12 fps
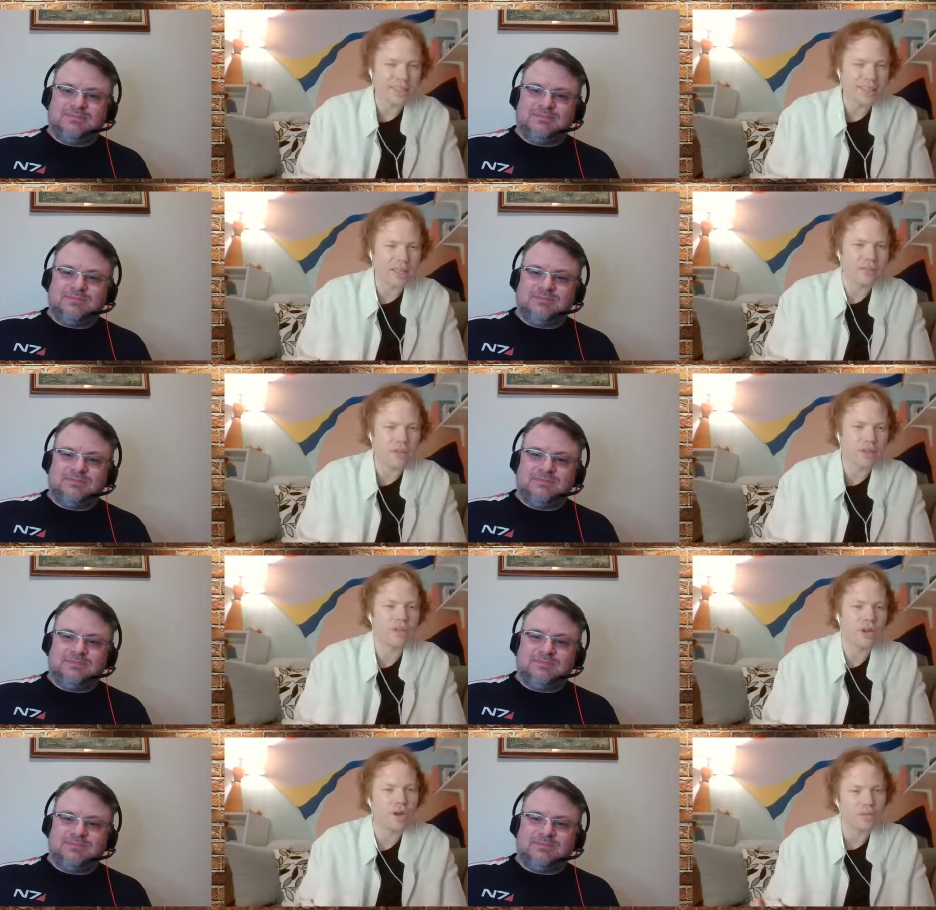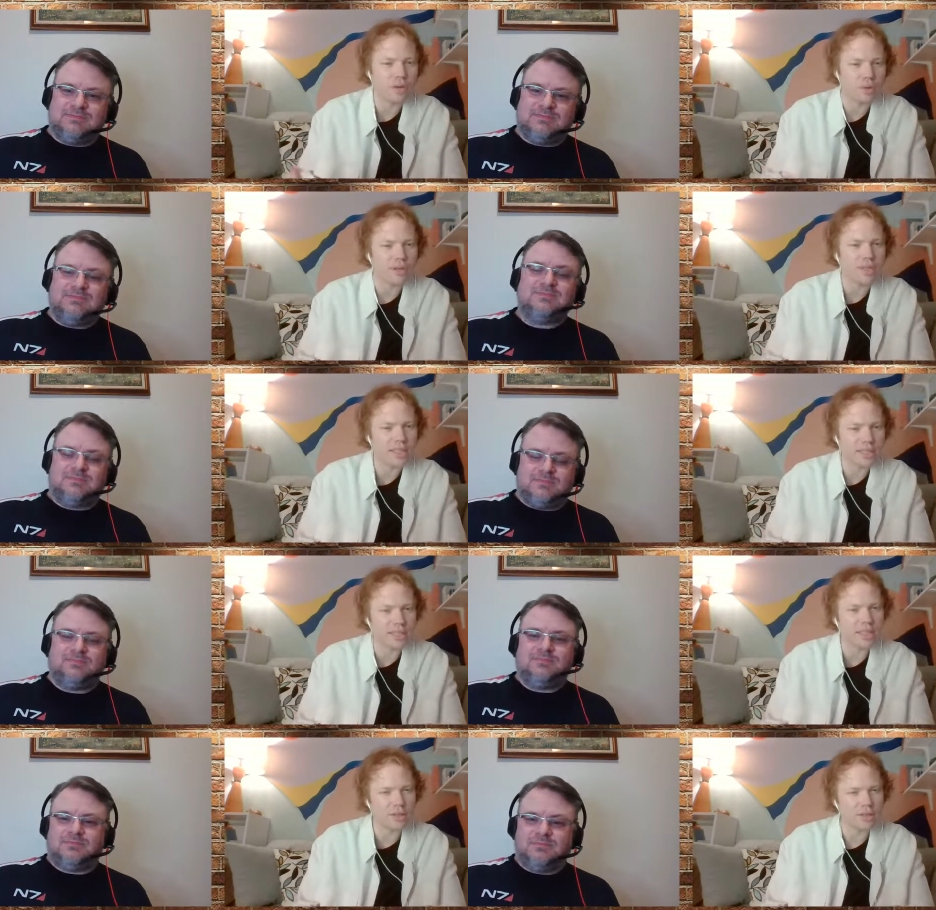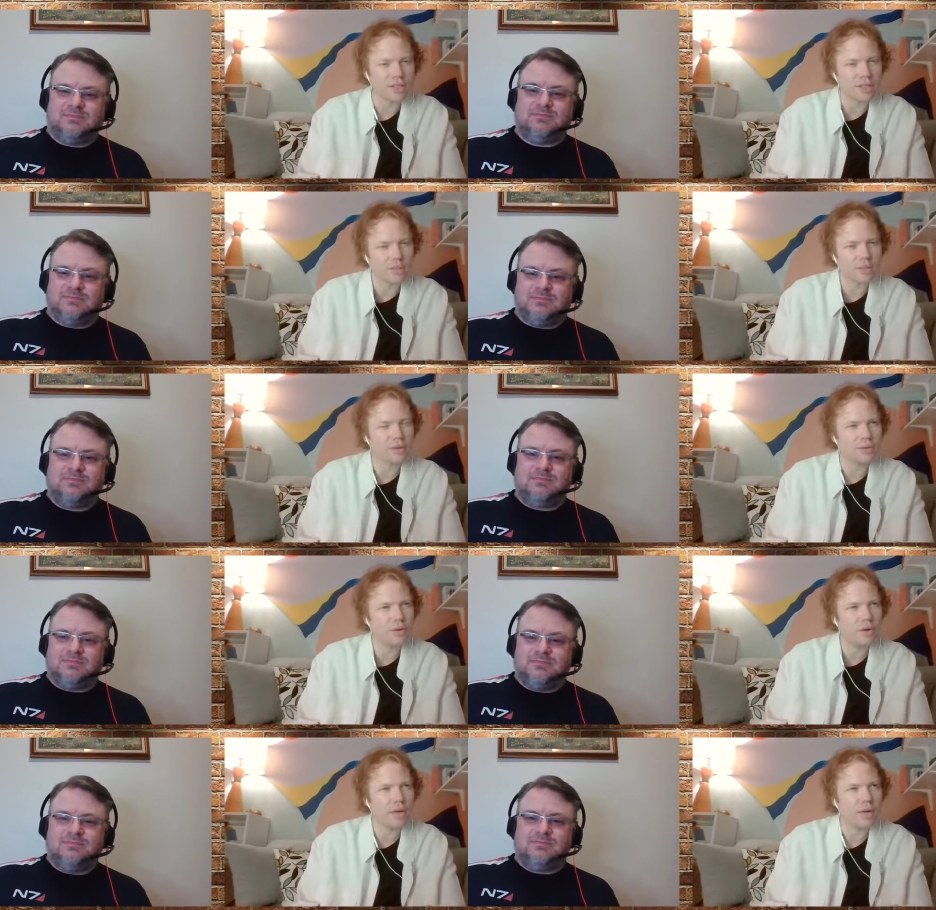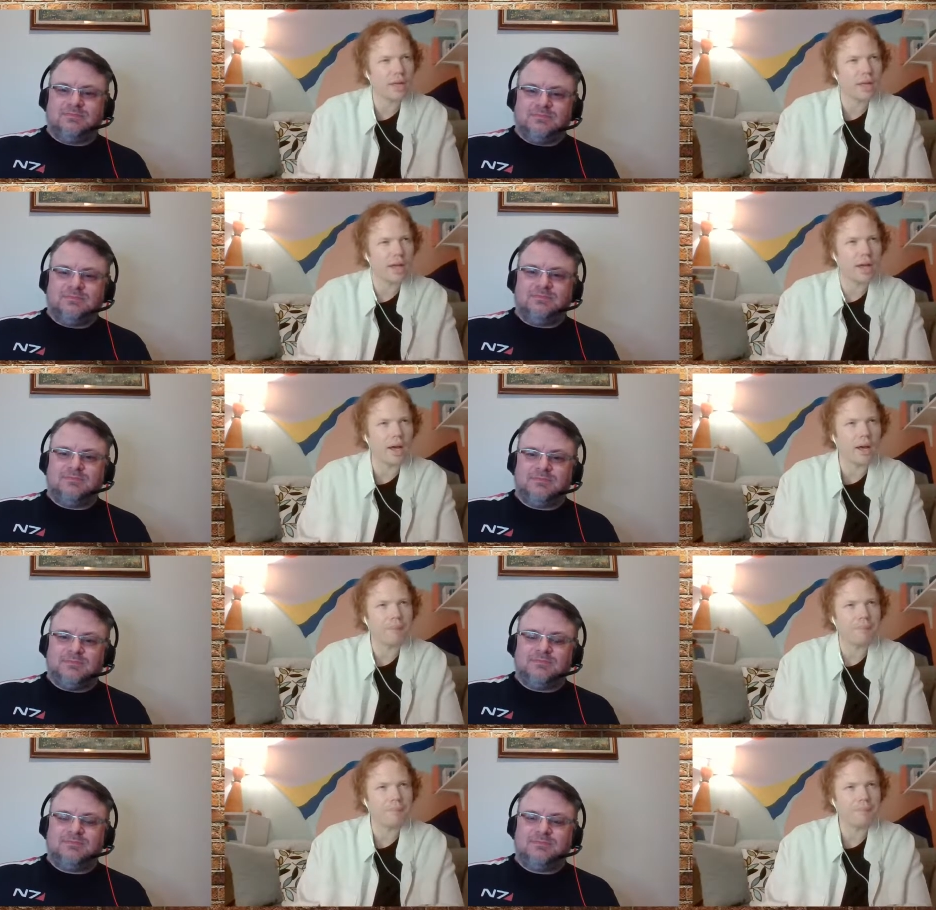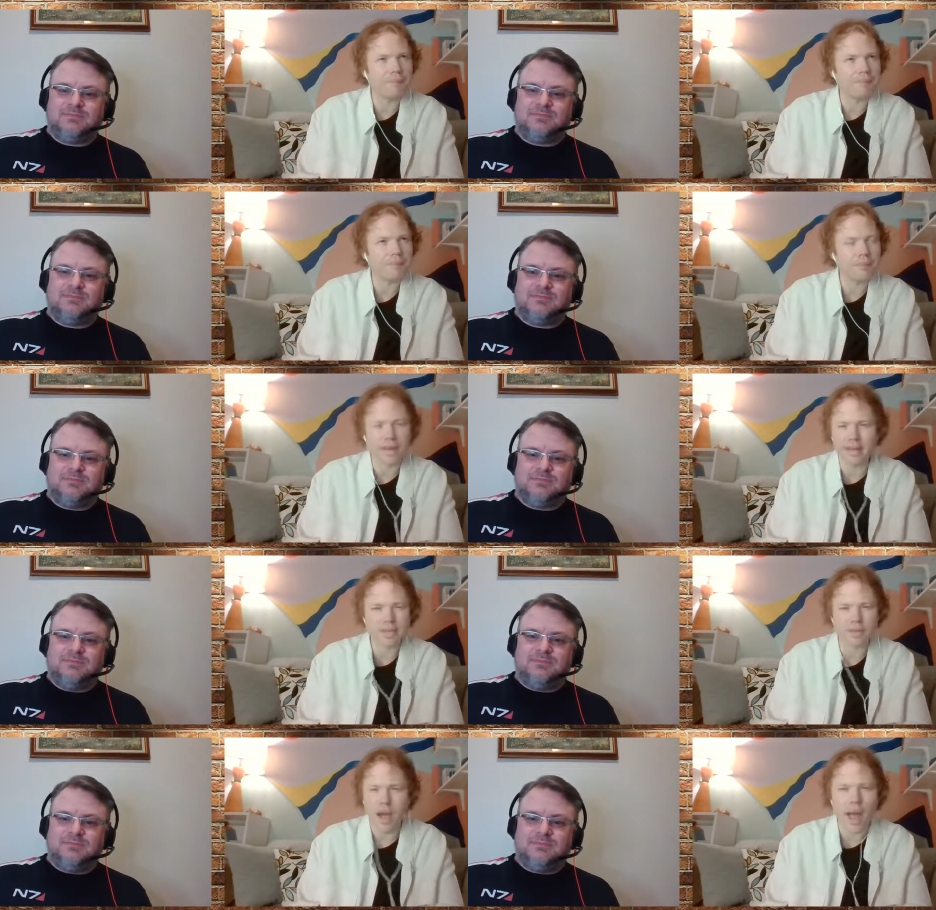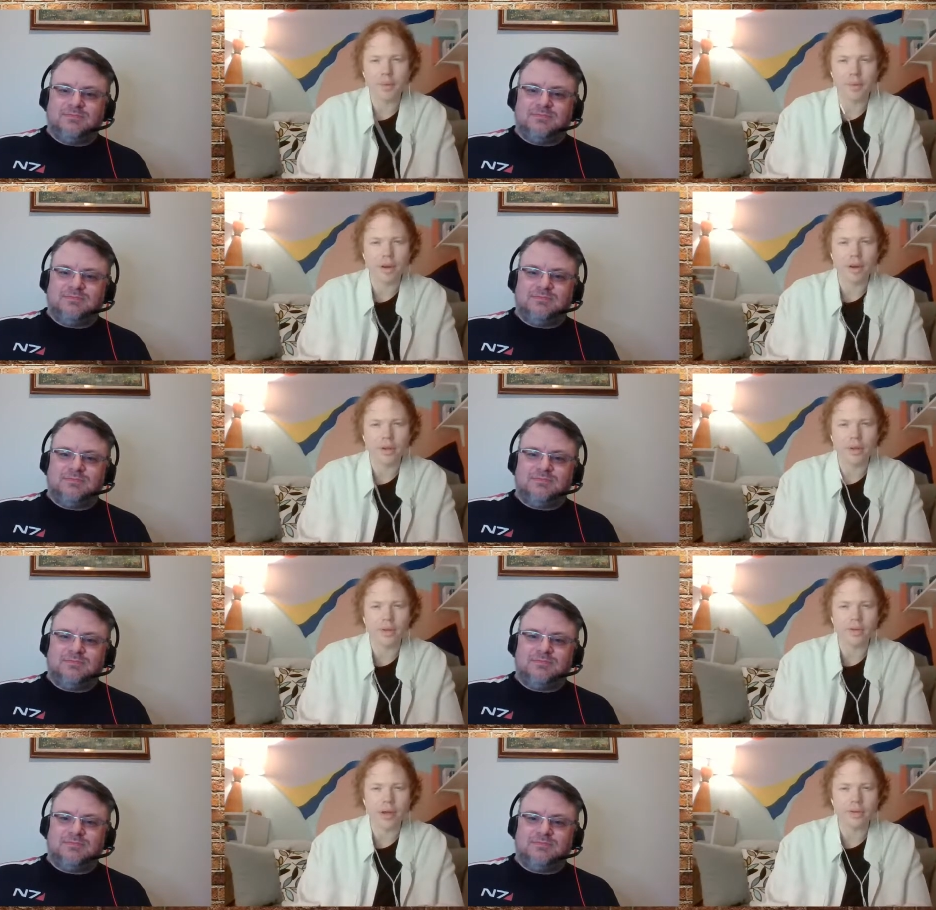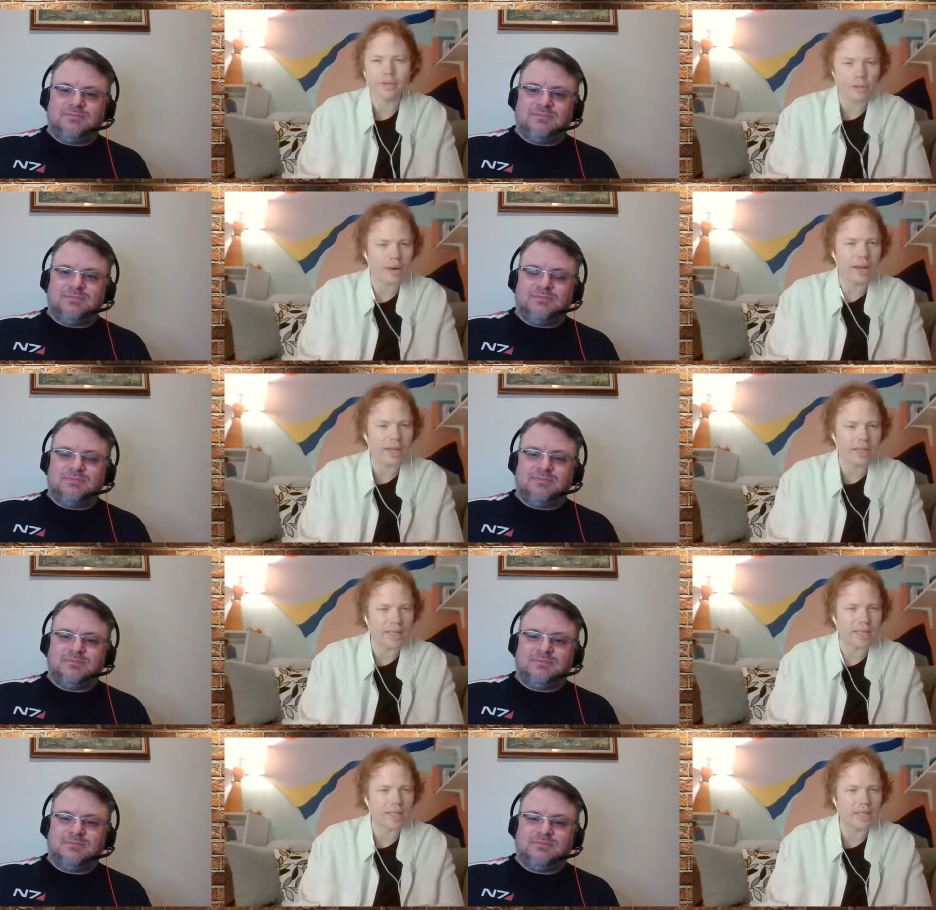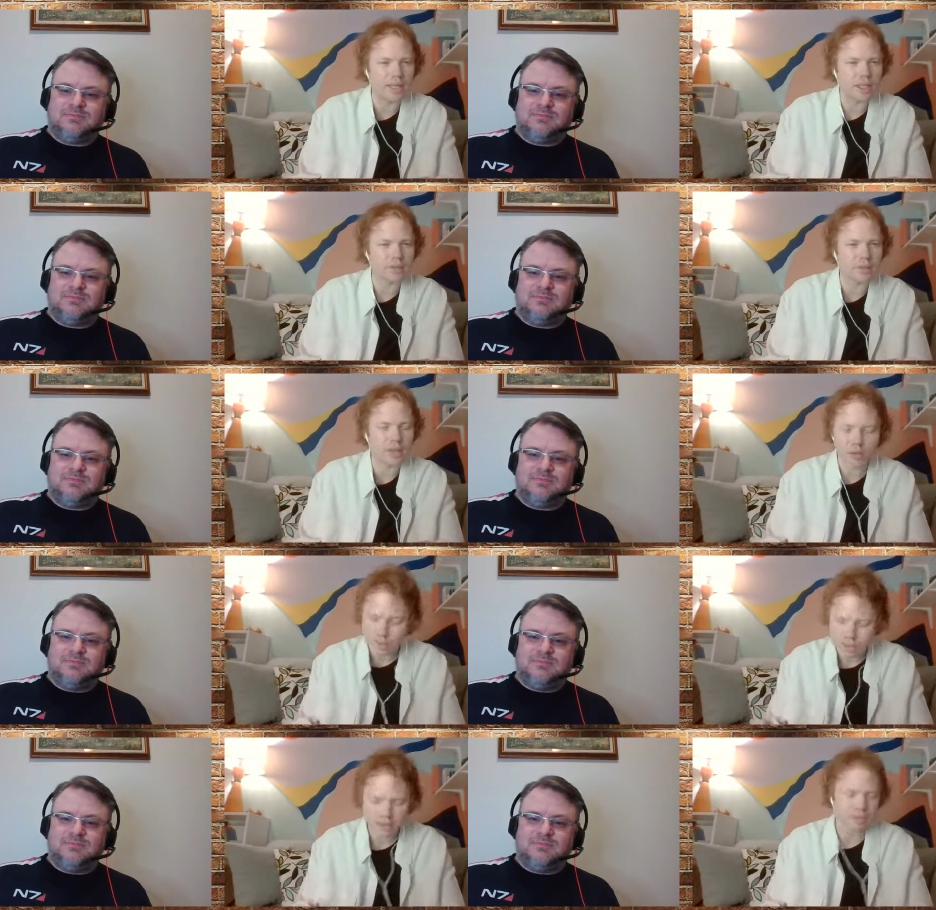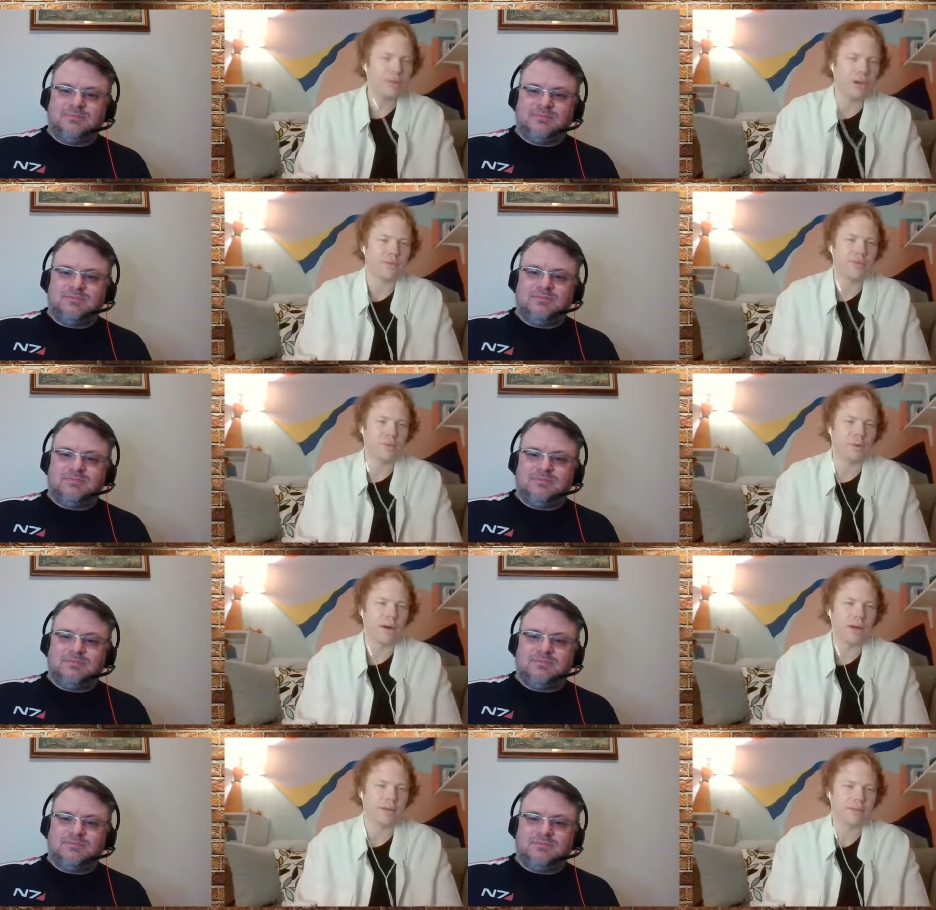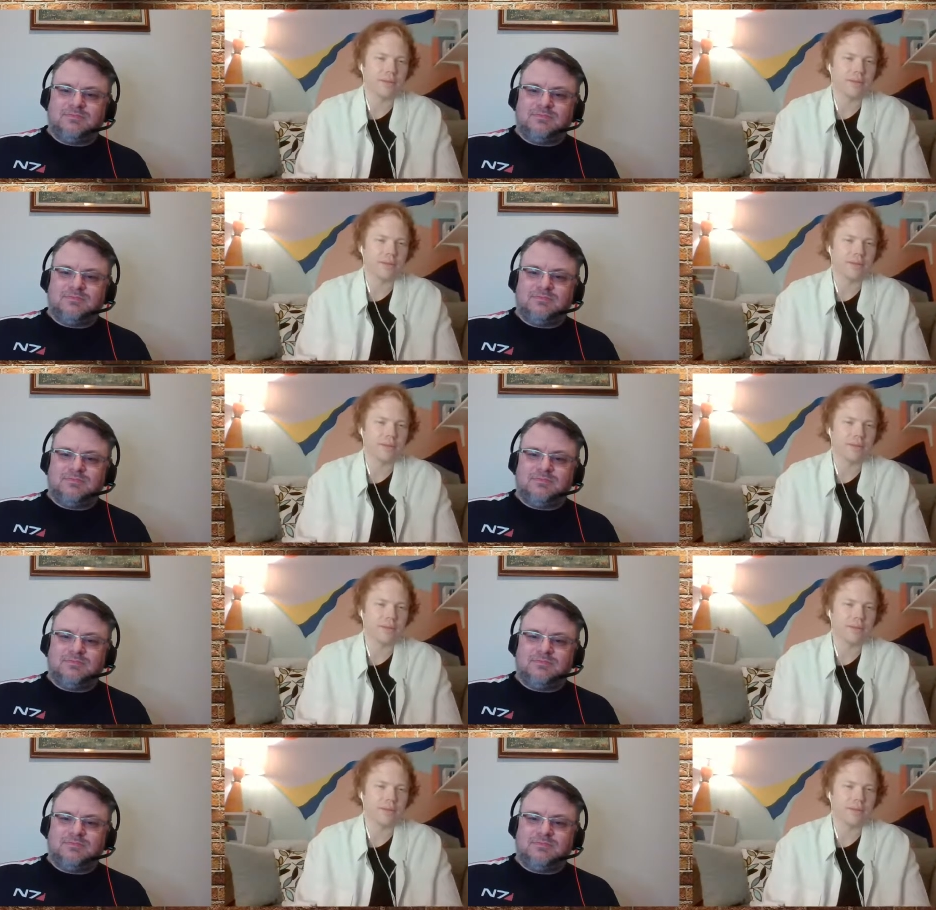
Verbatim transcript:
Speaker 1: Like, if, if you know, if you're really considering someone for it, um, like that's what I would want to do if I was directing it to just be like, cool, send me whatever you want.